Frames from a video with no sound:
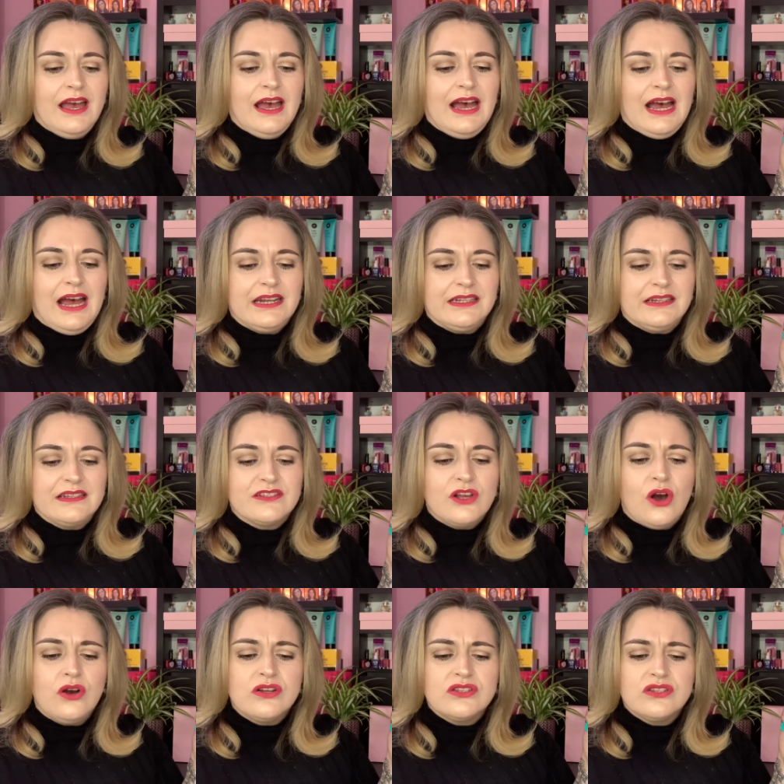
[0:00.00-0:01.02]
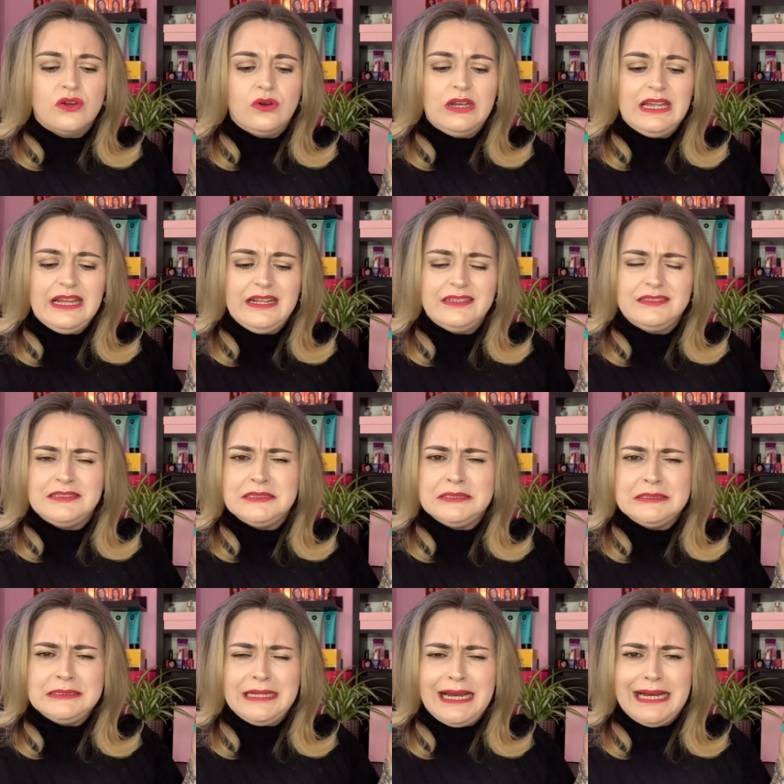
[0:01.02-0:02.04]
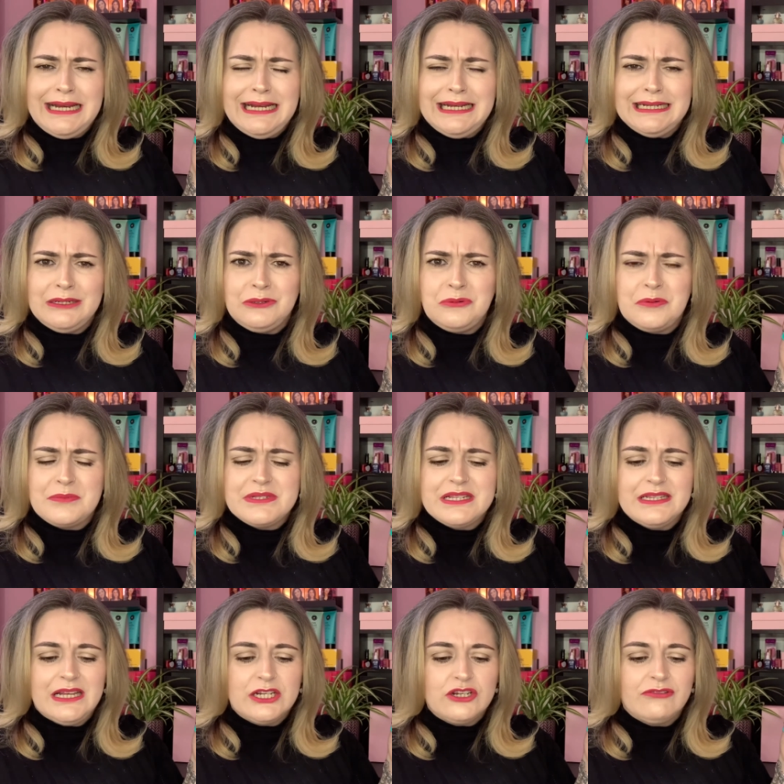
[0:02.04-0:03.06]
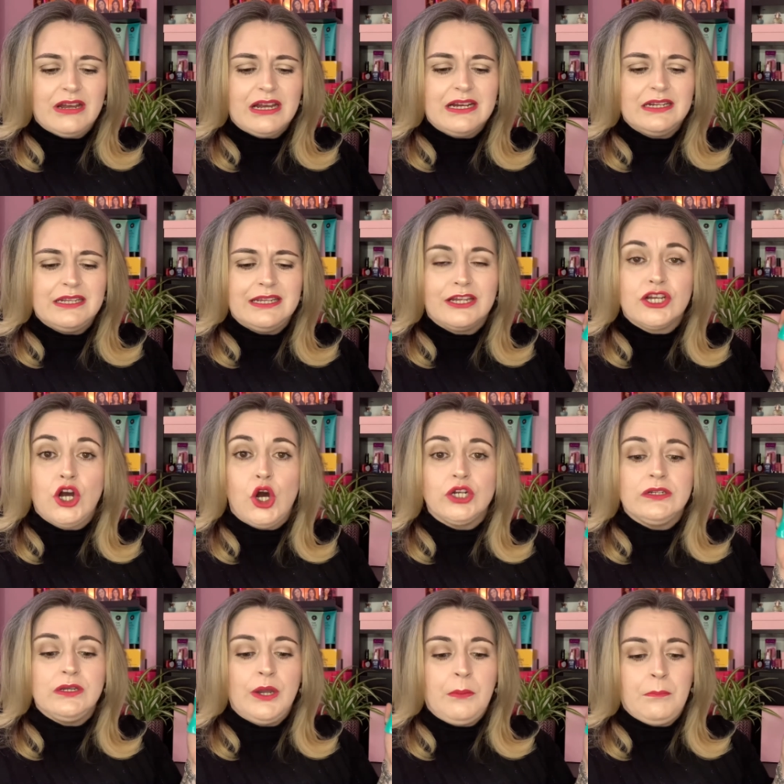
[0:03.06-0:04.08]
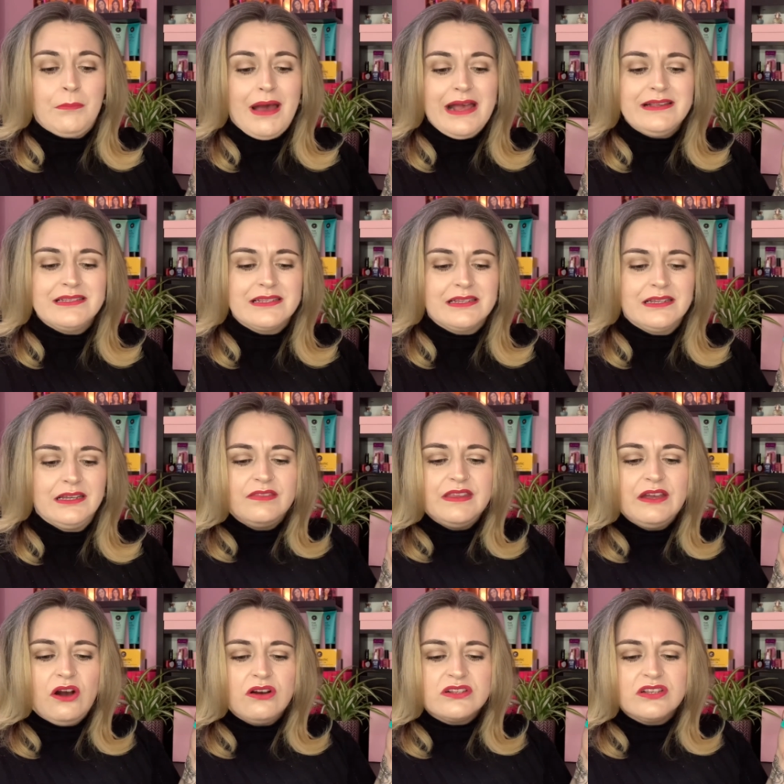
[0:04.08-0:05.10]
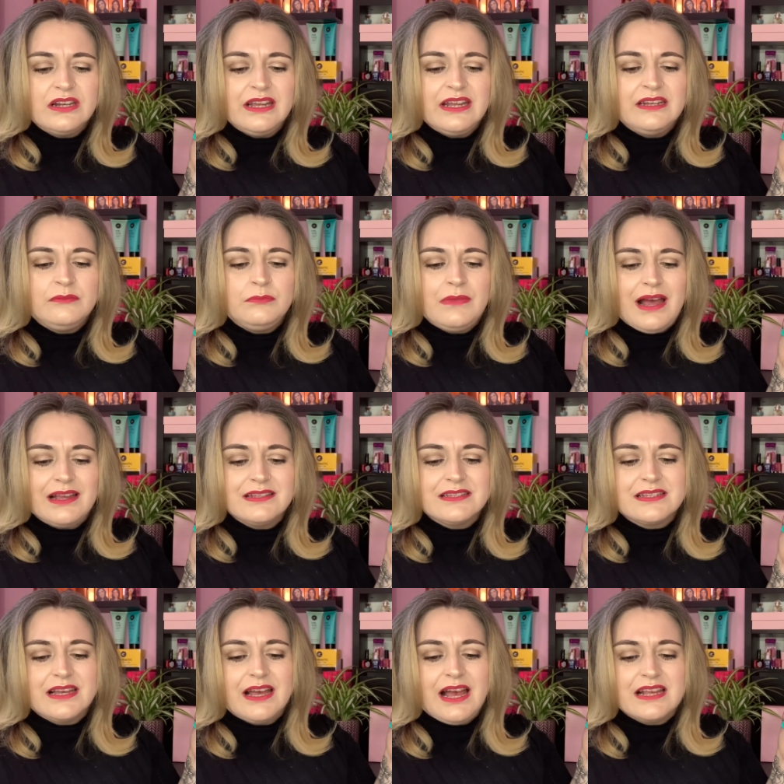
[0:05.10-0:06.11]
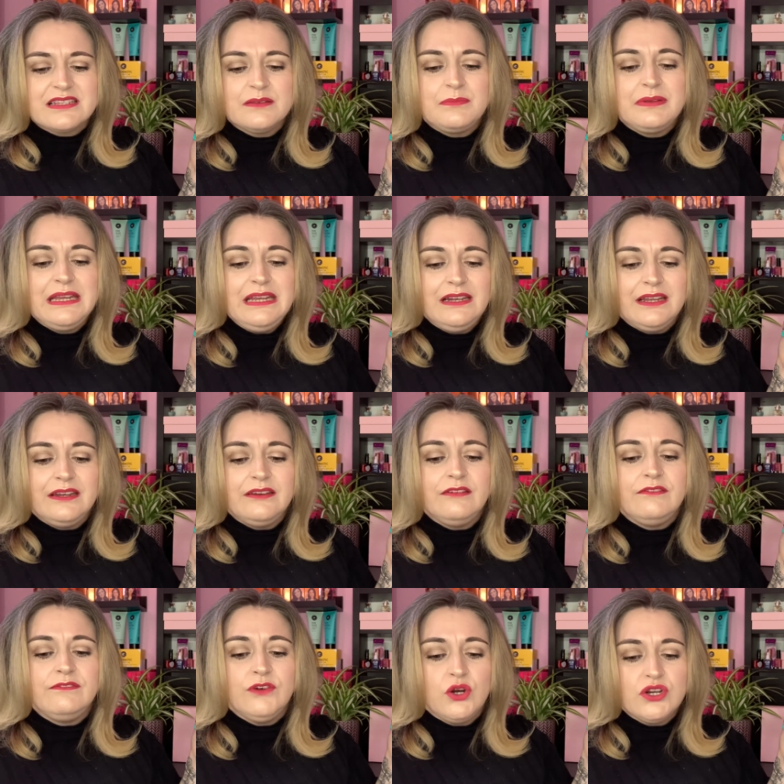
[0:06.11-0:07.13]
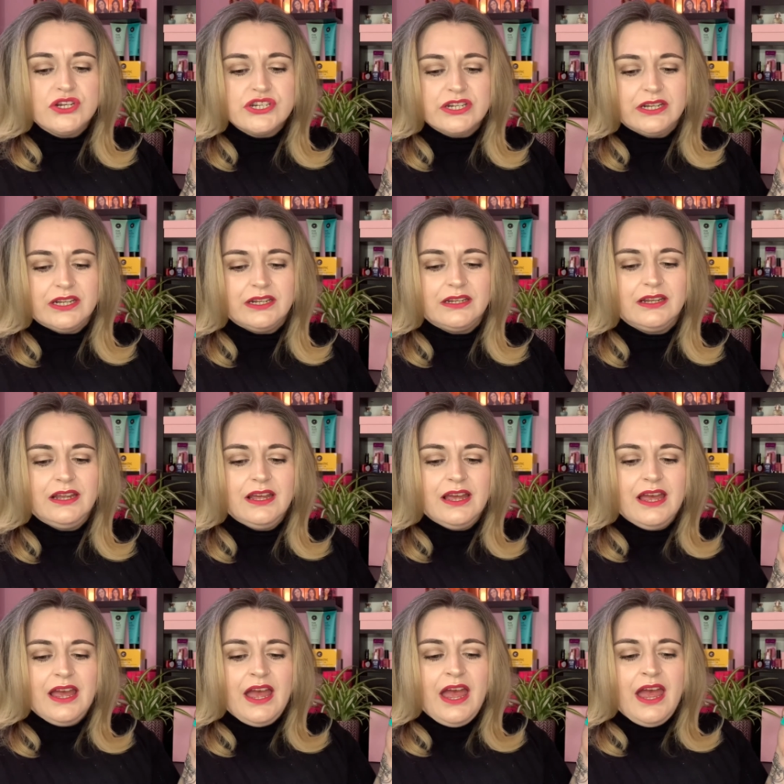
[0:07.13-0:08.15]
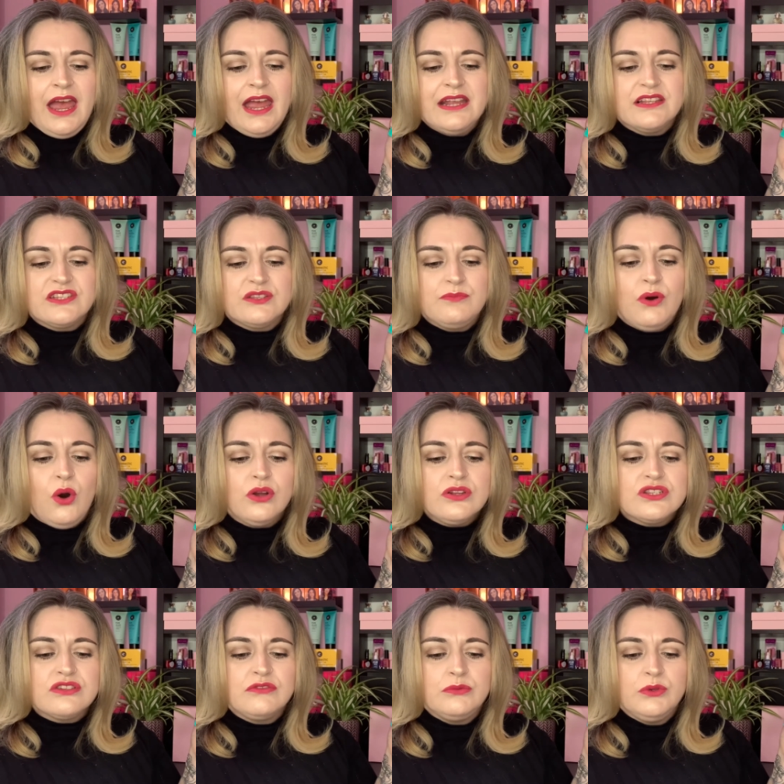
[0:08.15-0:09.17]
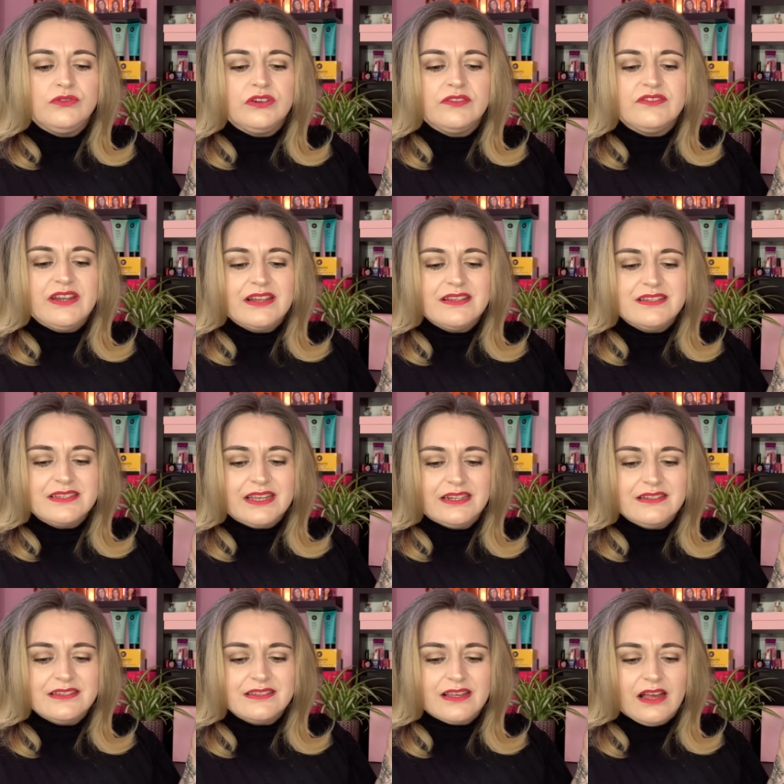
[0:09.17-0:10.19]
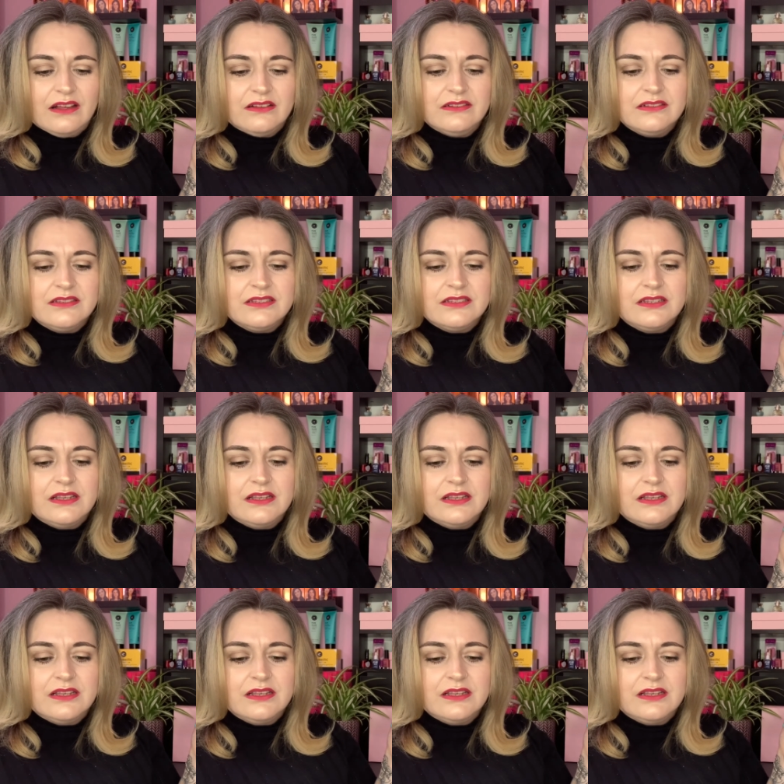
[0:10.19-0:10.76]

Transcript: and it is oxalatin, I hope I'm saying that correctly, cotton mask. The oxalatin mask has a peeling function. It supports the removal of dead skin cells